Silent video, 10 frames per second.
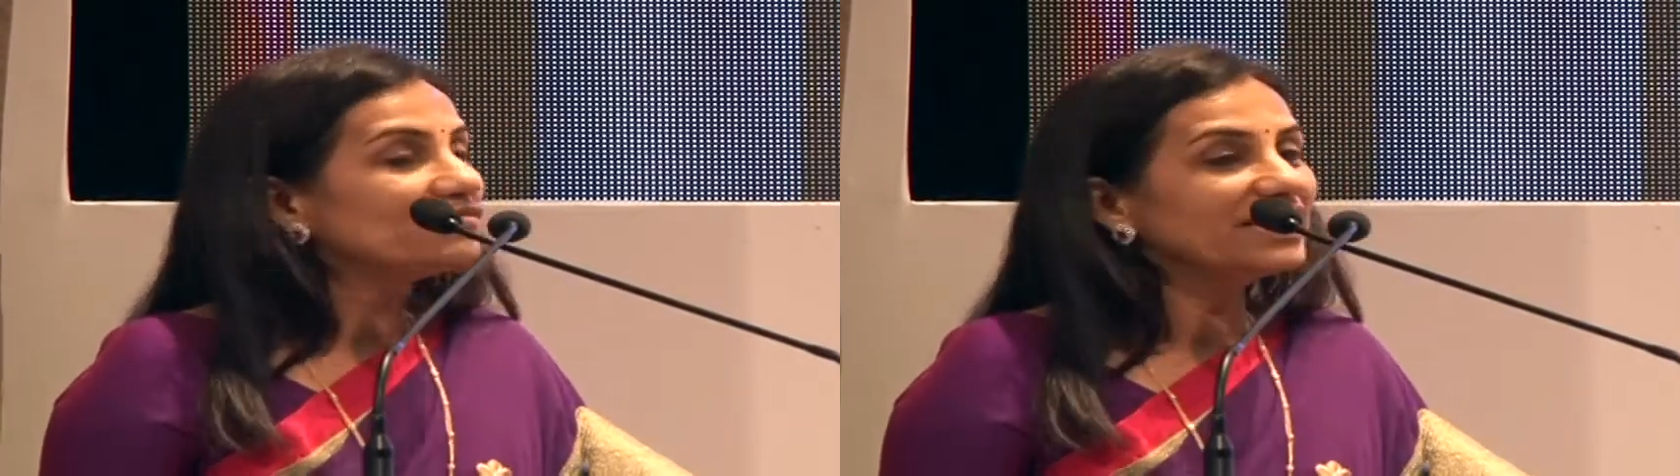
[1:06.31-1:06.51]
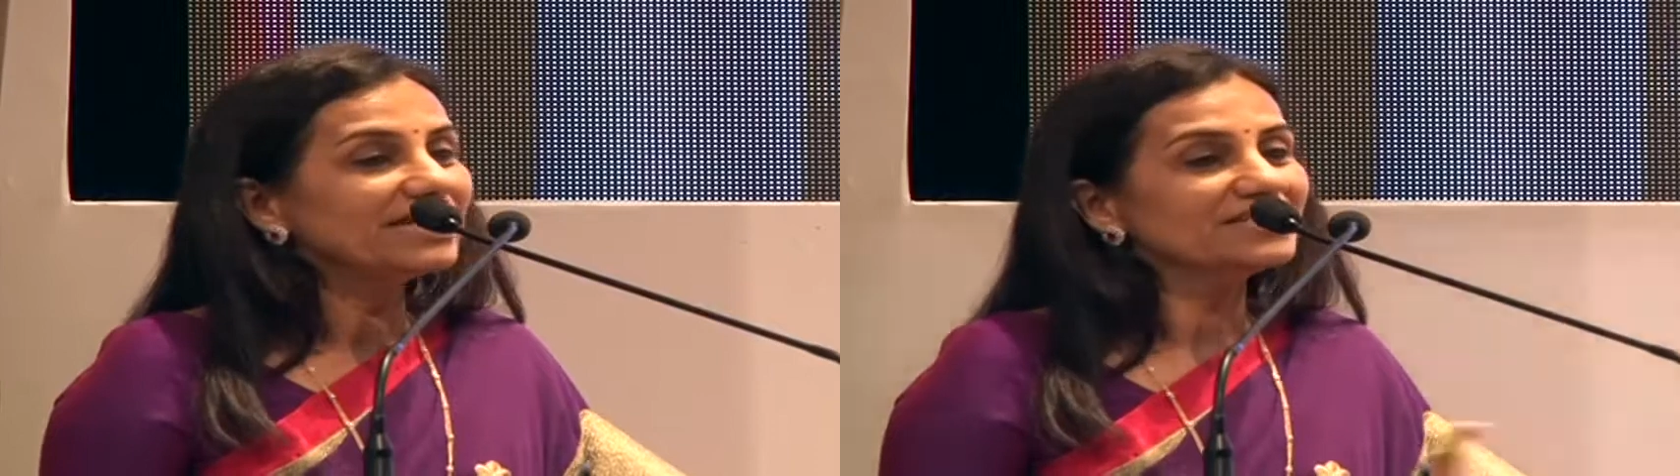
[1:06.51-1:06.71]

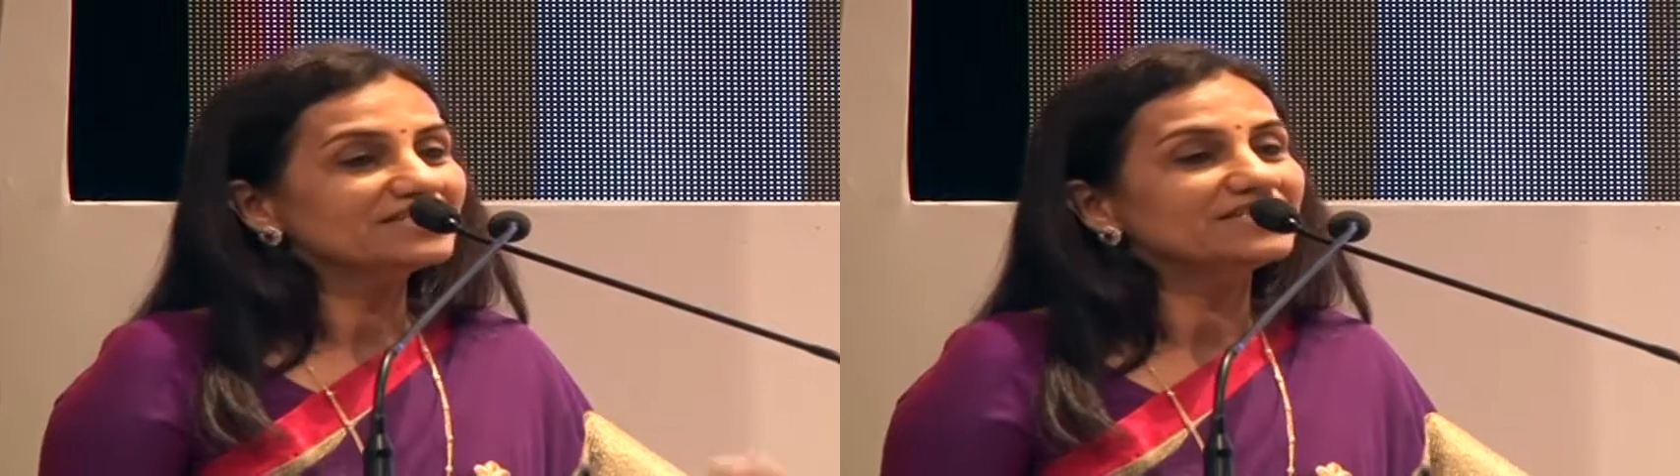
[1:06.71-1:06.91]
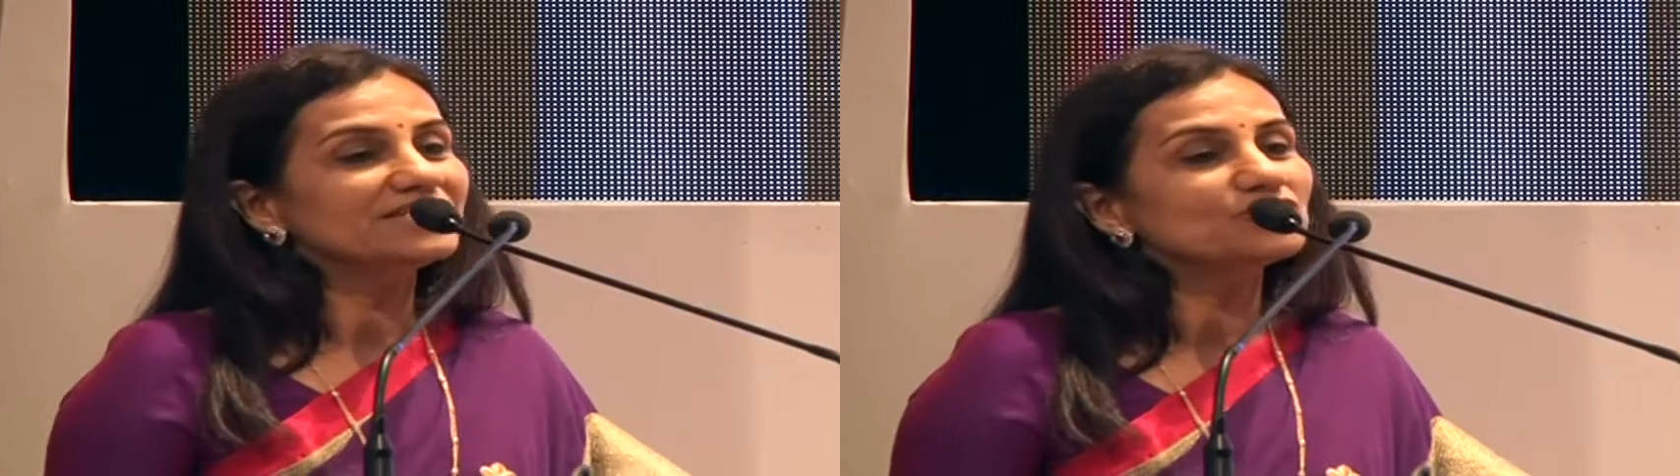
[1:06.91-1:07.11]
We
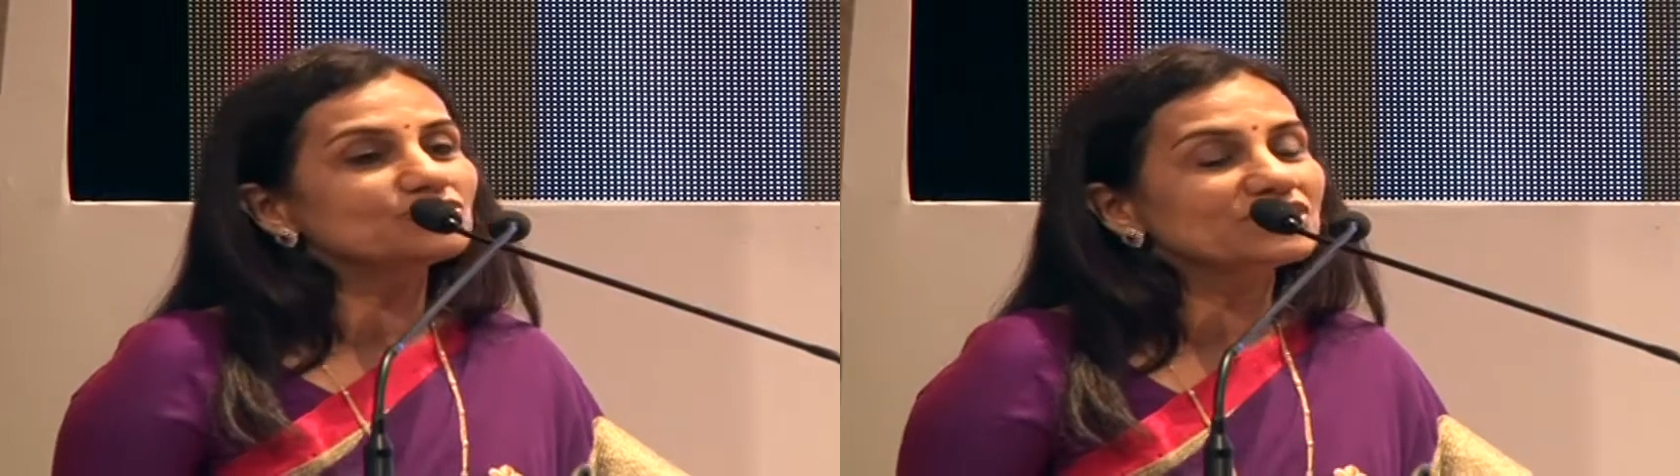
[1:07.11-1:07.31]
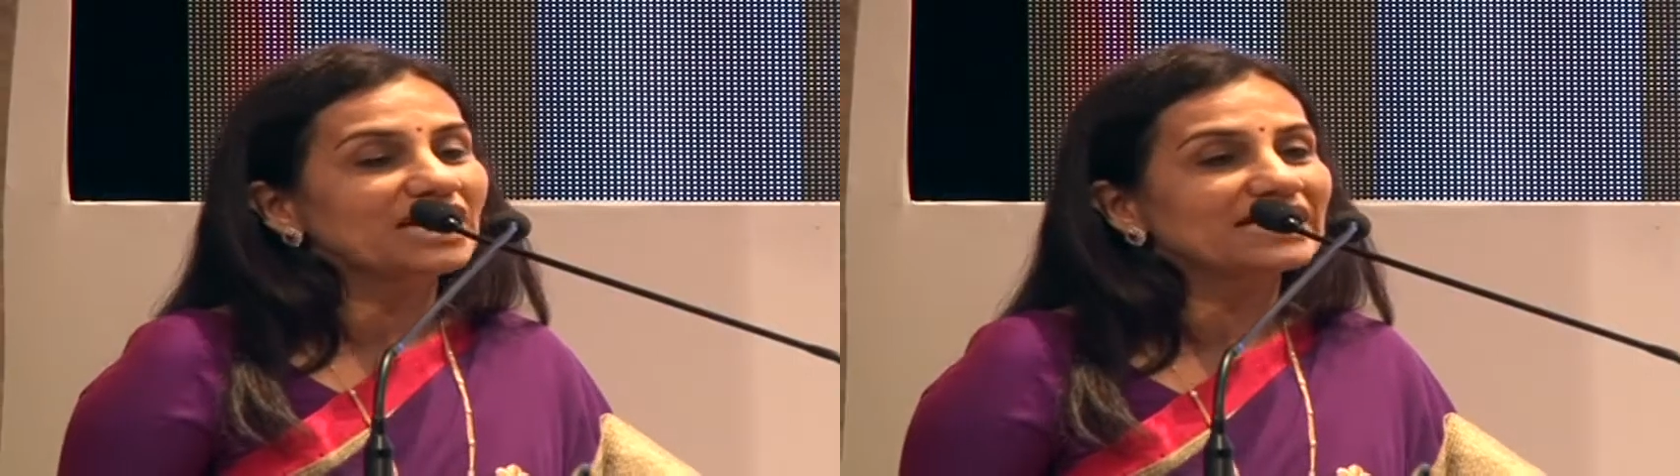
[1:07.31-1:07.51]
entered
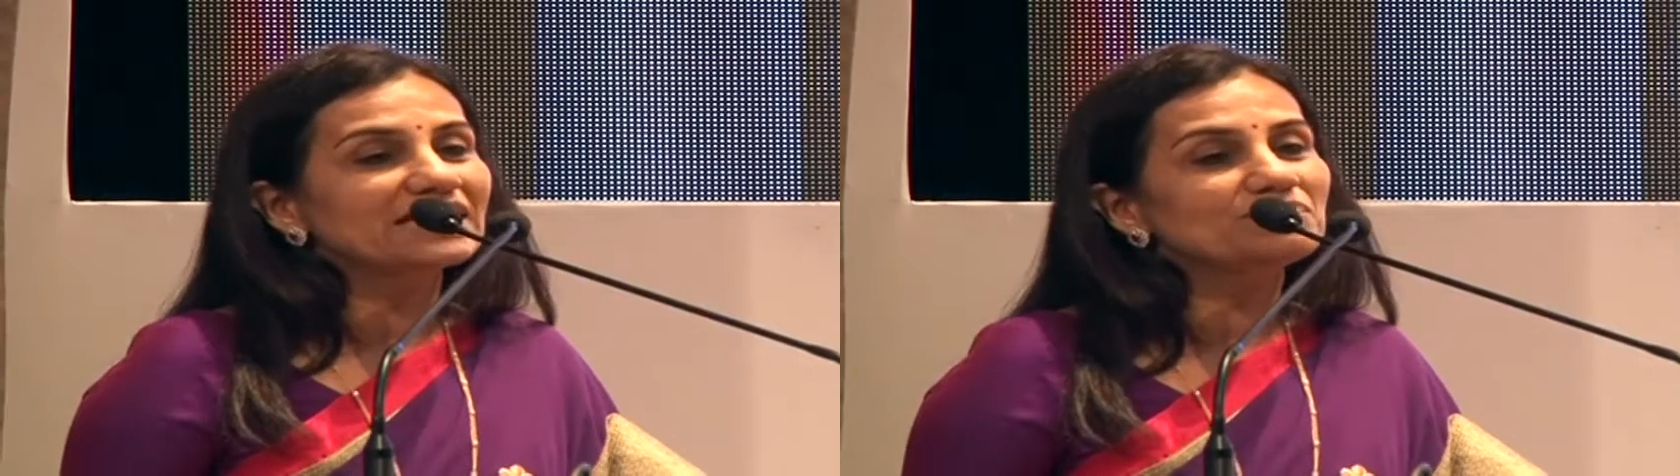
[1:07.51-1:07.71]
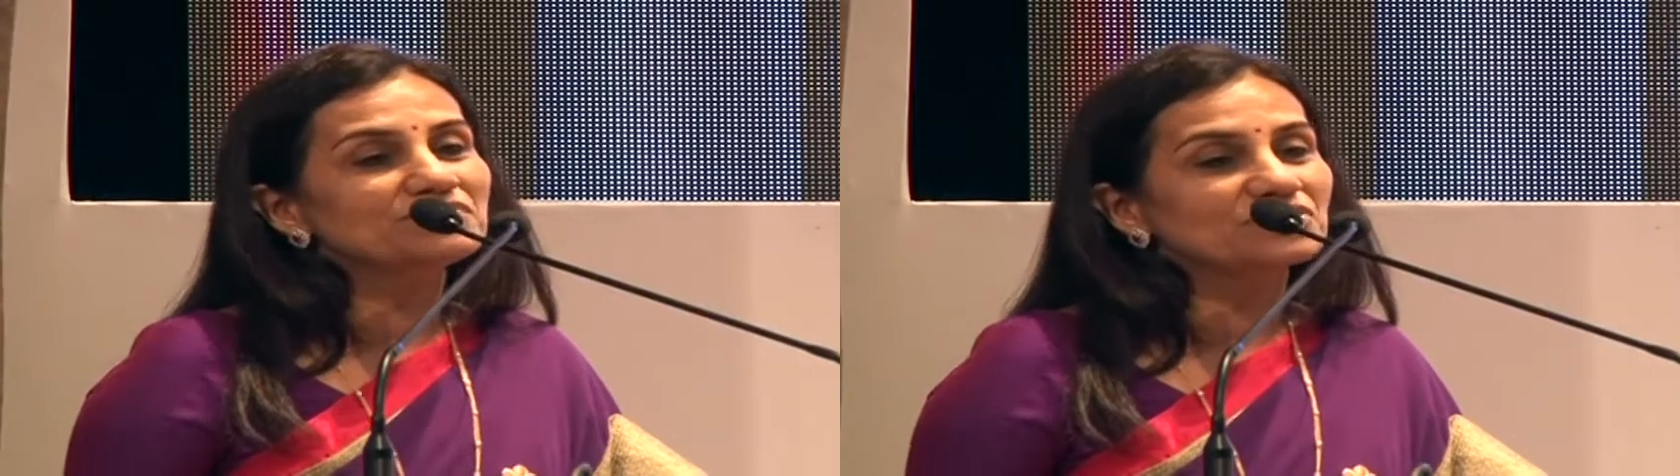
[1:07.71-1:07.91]
into
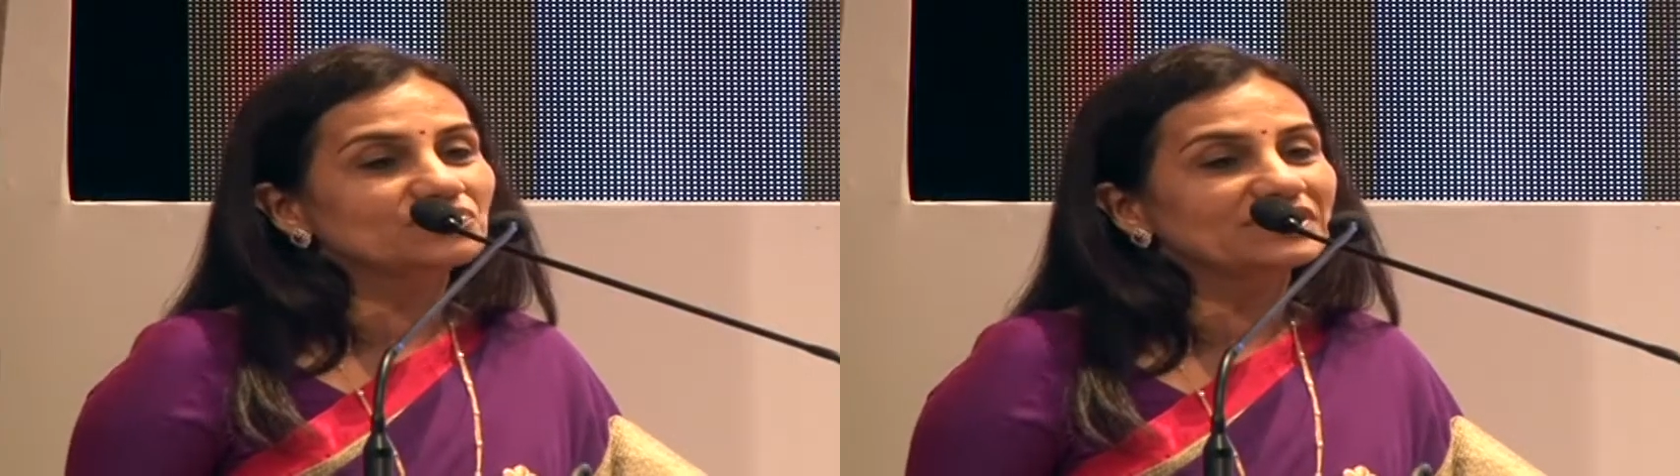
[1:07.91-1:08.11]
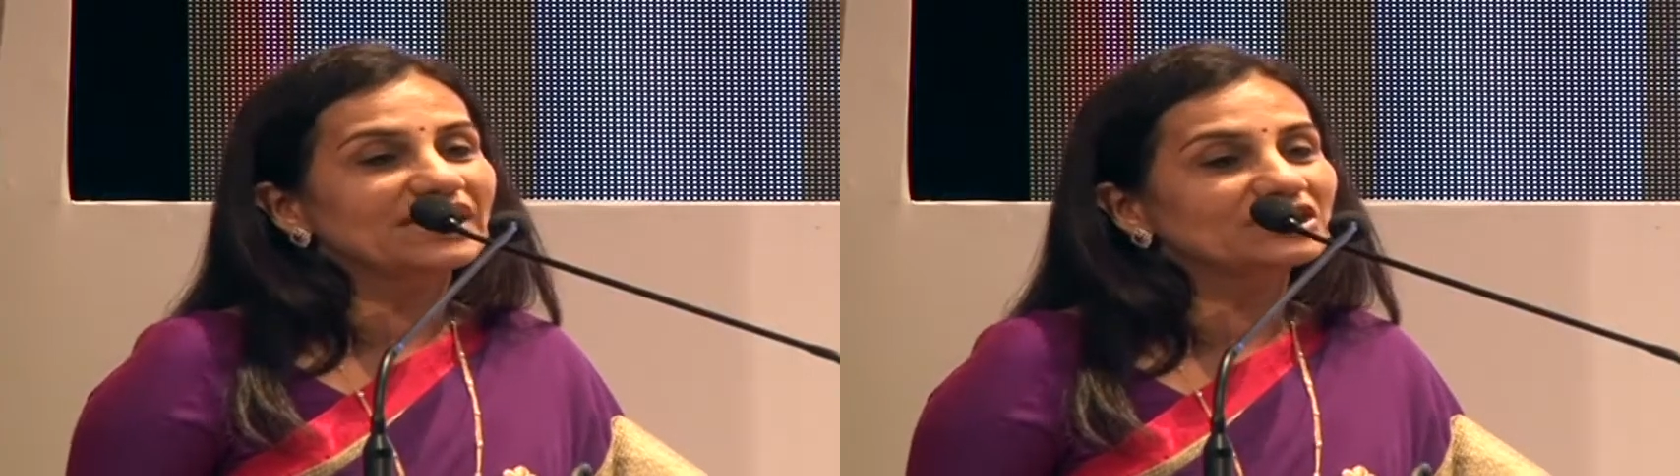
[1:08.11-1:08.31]

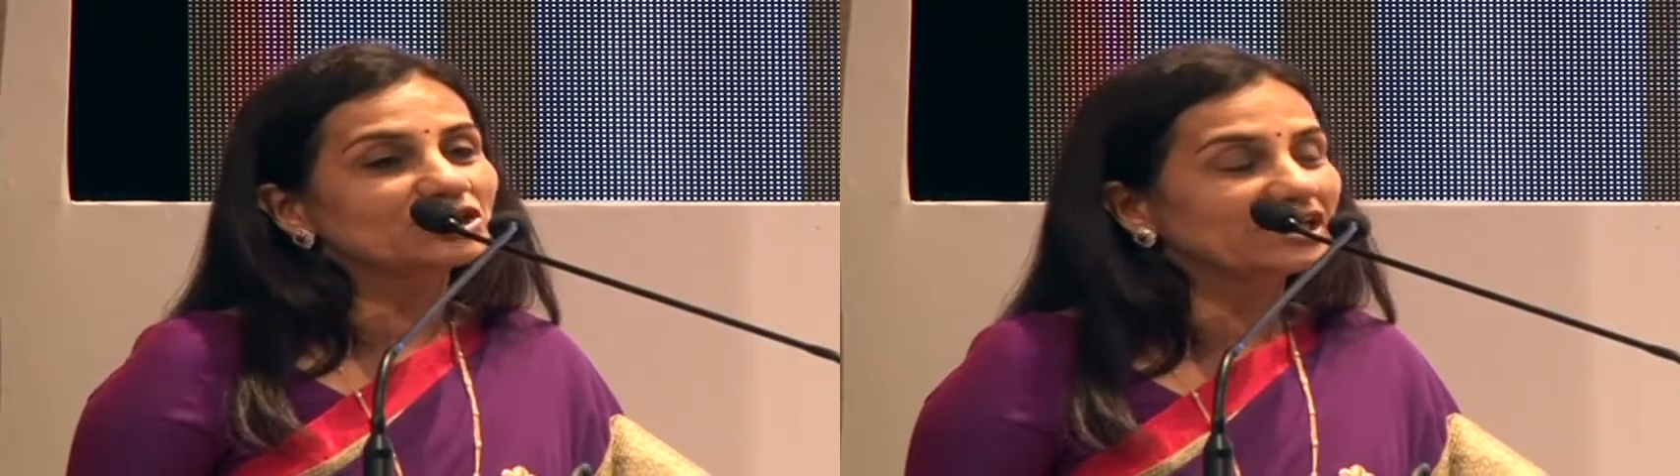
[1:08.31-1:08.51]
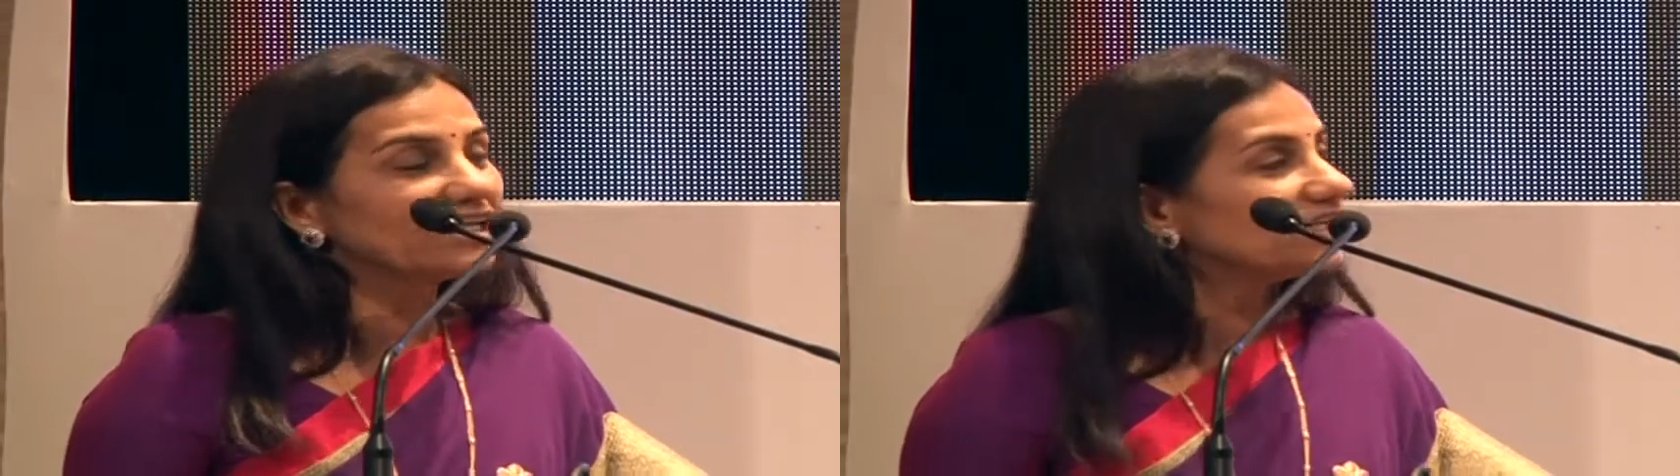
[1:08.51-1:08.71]
tie-ups with actually